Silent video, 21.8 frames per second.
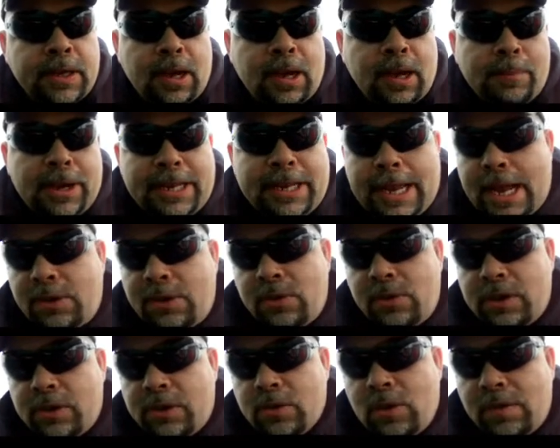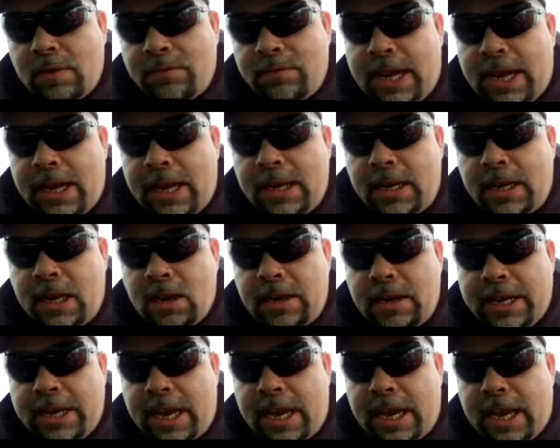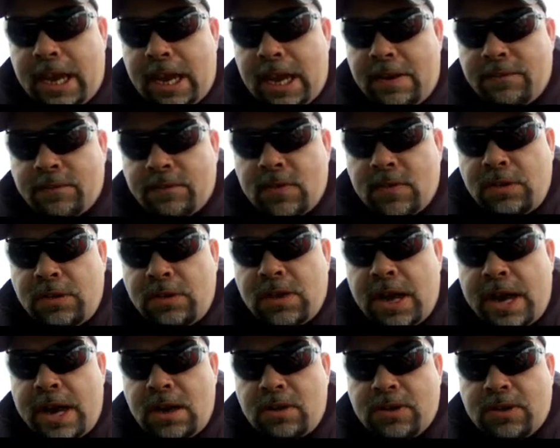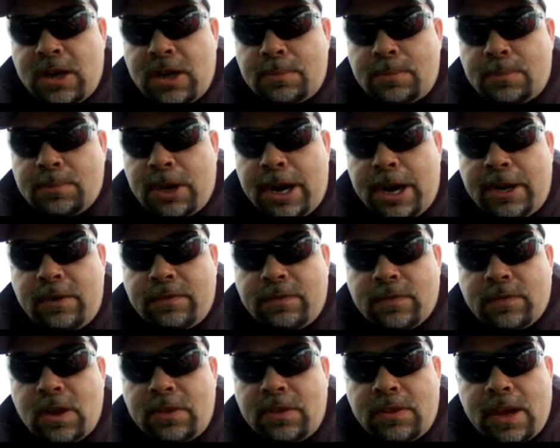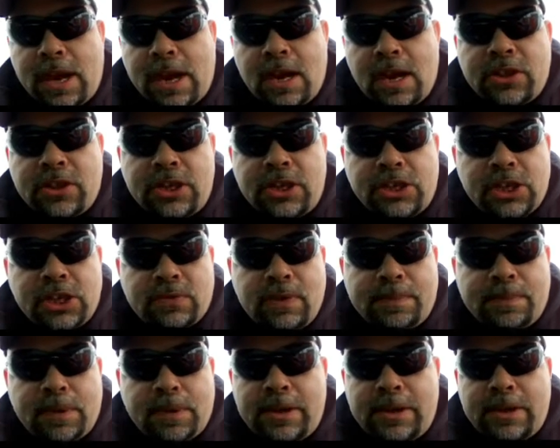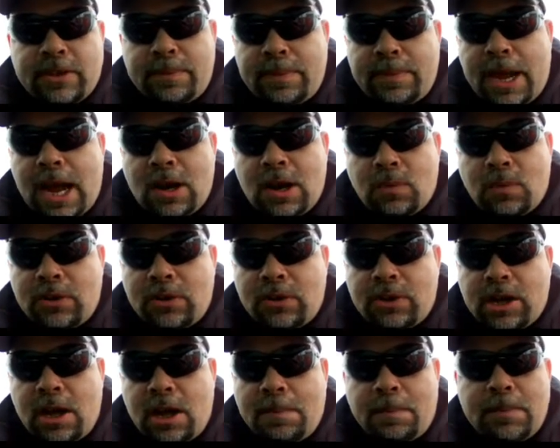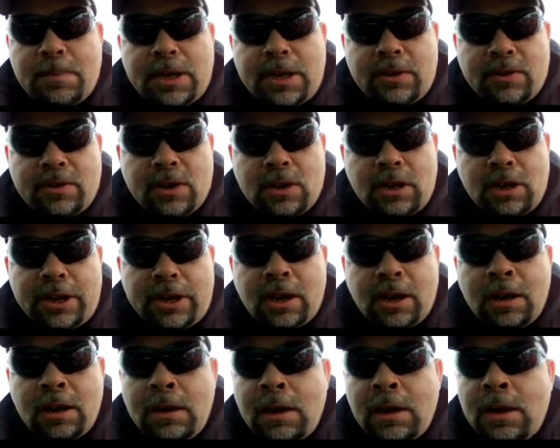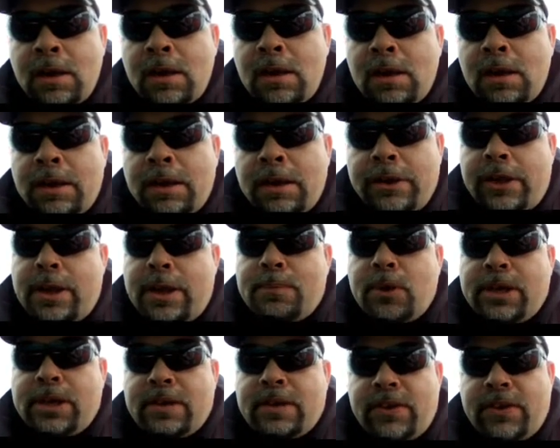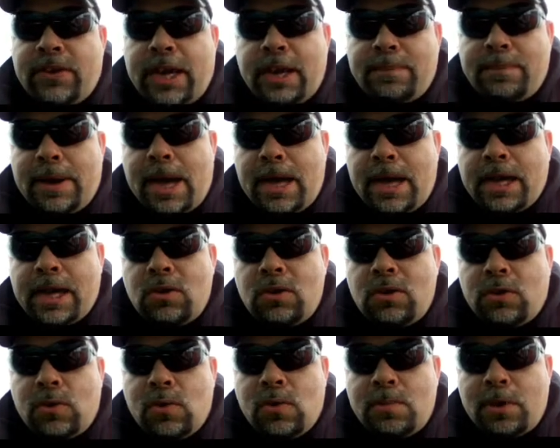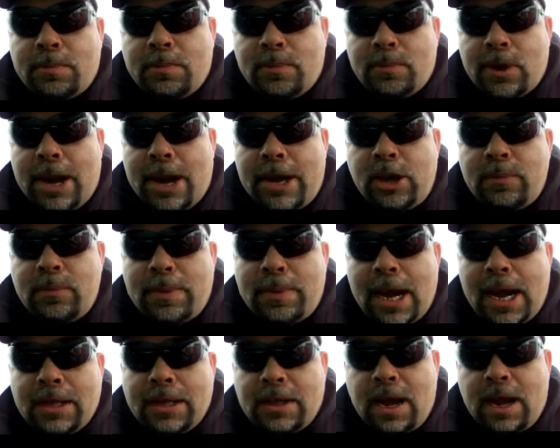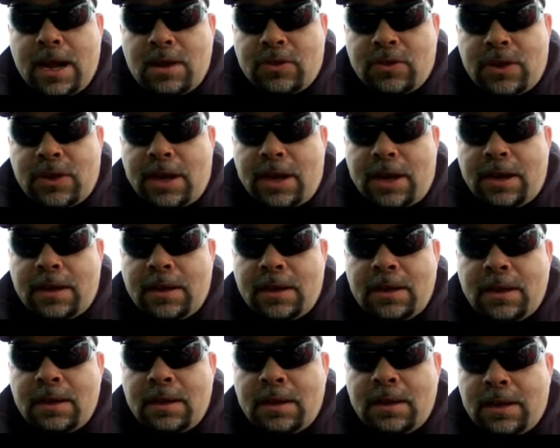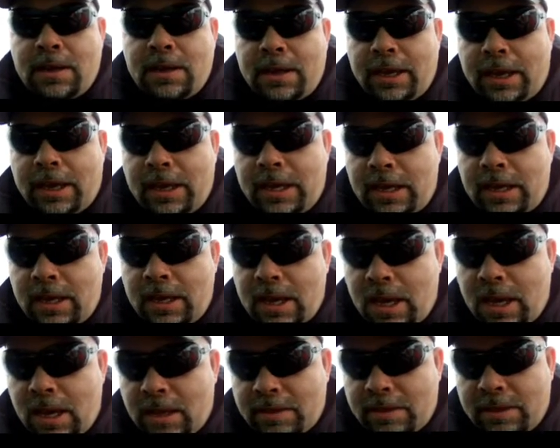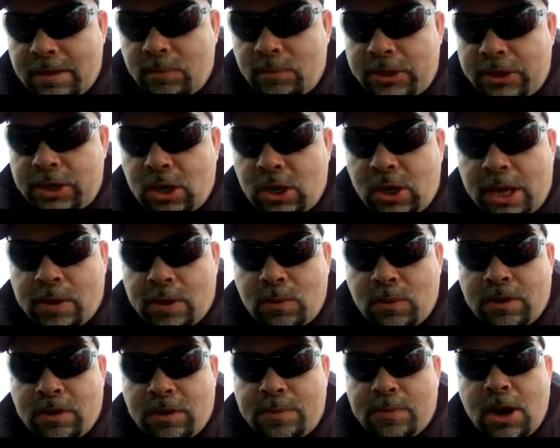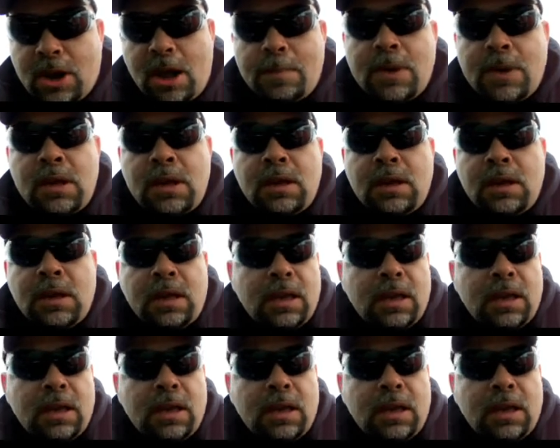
My dad took his old van in there to get front tires on it, brand new front tires. He just replaced the back ones a couple months earlier. They bring the van back out to him with brand new back tires on it. And he said, you know, like, what's the problem?